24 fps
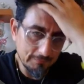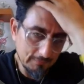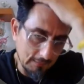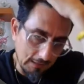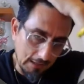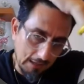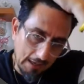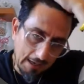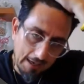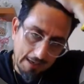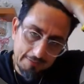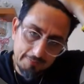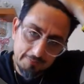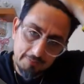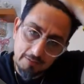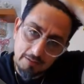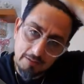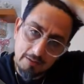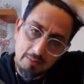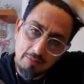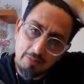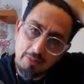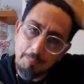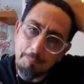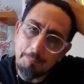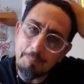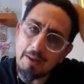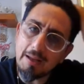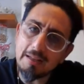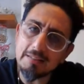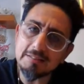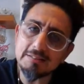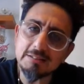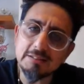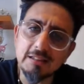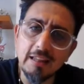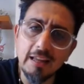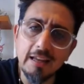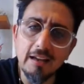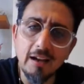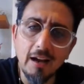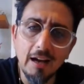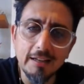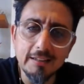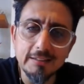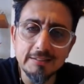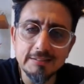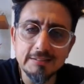And the best thing
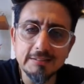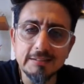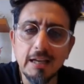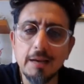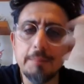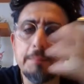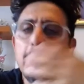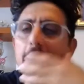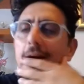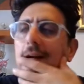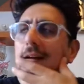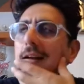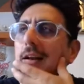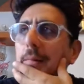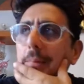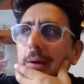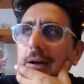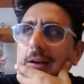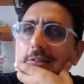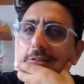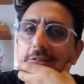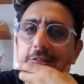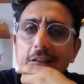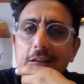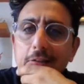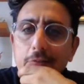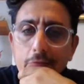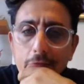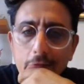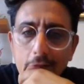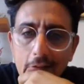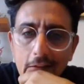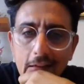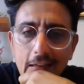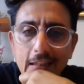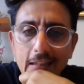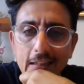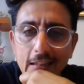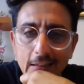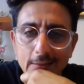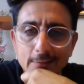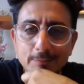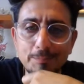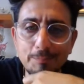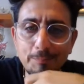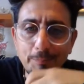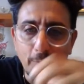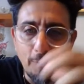I can say about Clubhouse, it really does
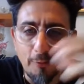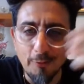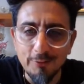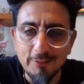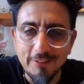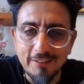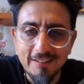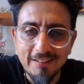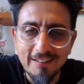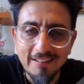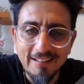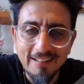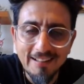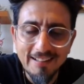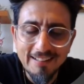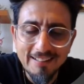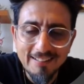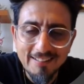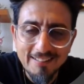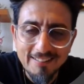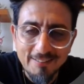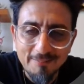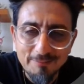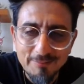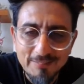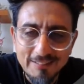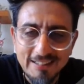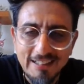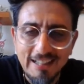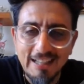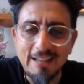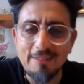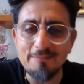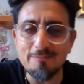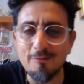bond some deep